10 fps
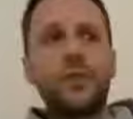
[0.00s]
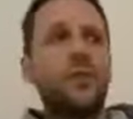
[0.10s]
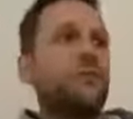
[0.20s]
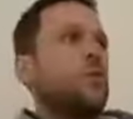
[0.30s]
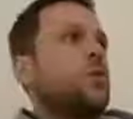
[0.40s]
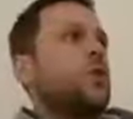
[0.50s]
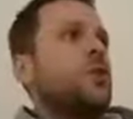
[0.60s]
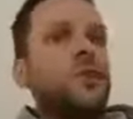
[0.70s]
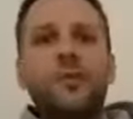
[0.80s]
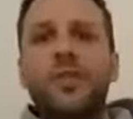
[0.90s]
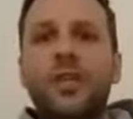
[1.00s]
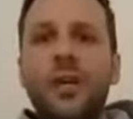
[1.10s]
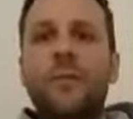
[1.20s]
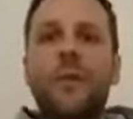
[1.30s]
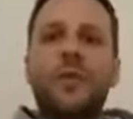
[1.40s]
So if you're going to a
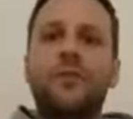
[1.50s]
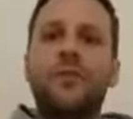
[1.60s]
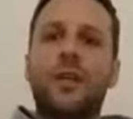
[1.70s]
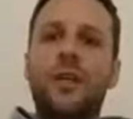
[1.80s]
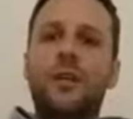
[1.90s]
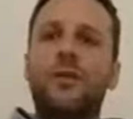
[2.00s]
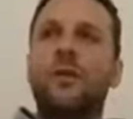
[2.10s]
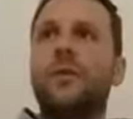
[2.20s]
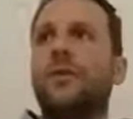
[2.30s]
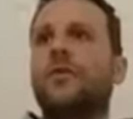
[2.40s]
gym that you don't like going to,